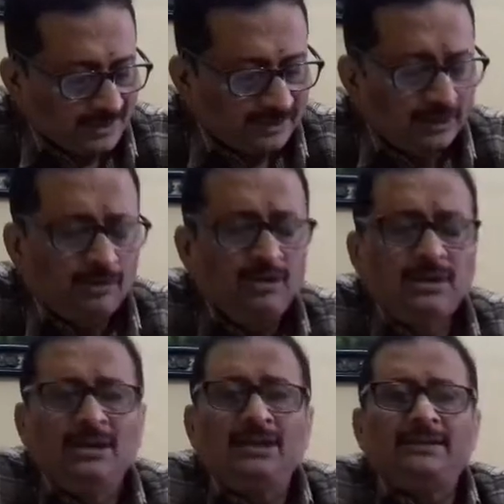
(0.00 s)
Now
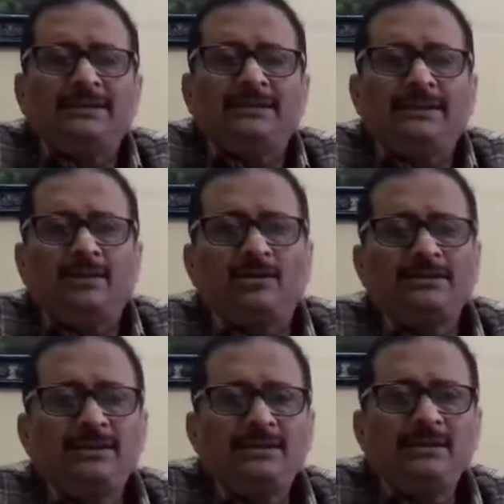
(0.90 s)
the
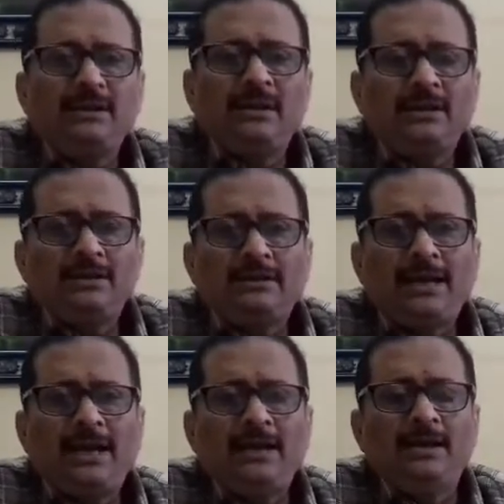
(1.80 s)
thyroxine
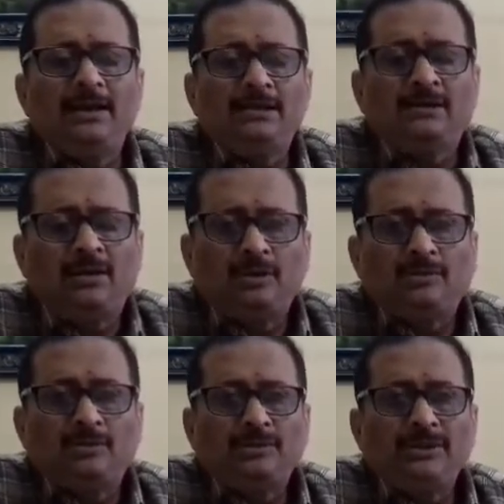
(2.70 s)

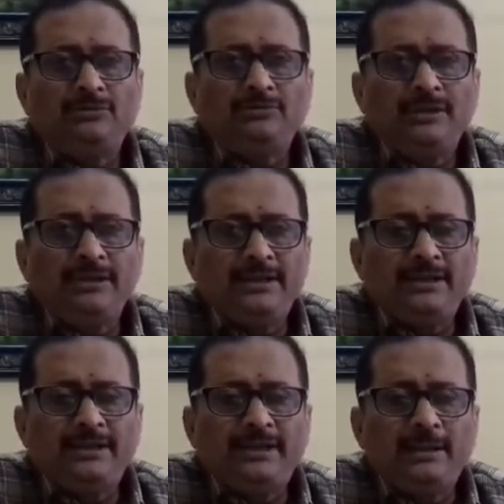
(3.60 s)
hormone,
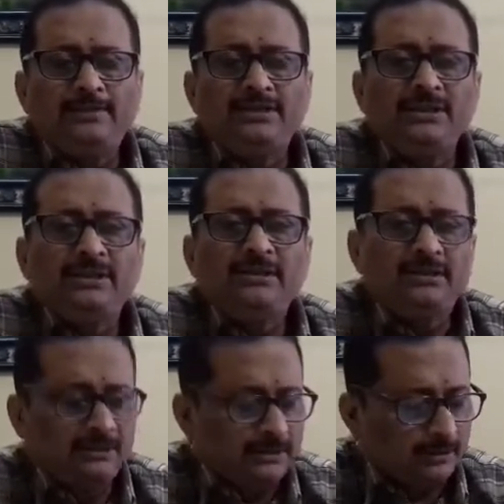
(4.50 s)
usually it helps in
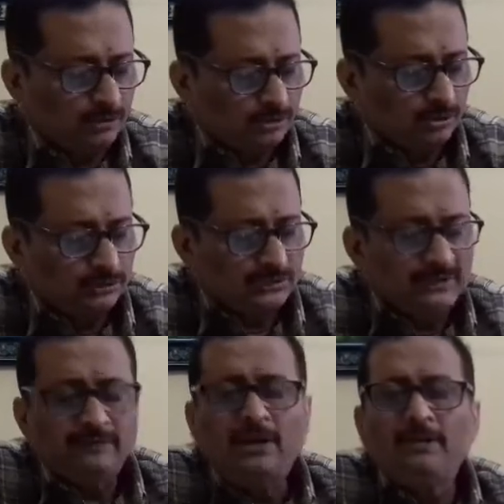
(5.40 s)
the growth,
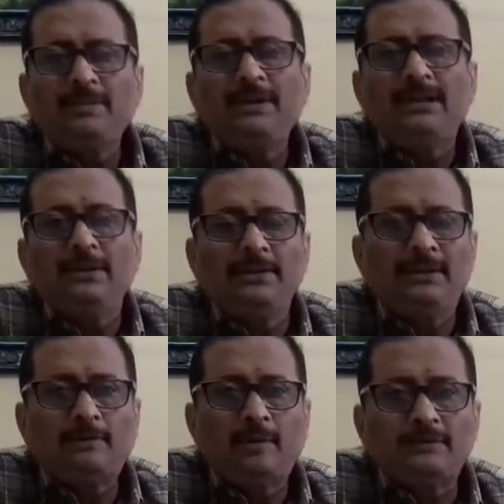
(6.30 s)
development and
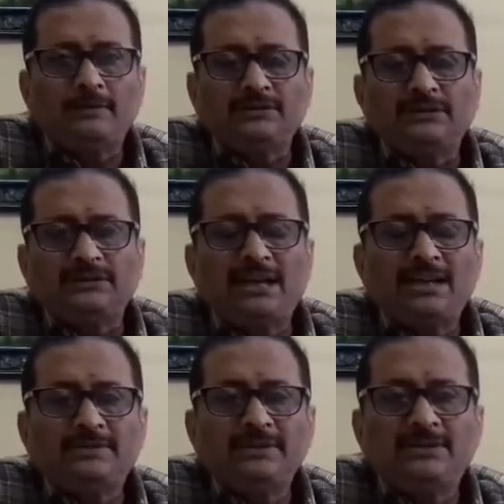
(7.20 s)
metamorphosis. It
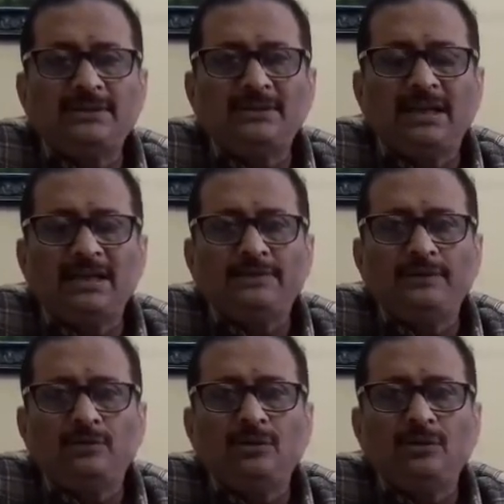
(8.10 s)
has been seen that if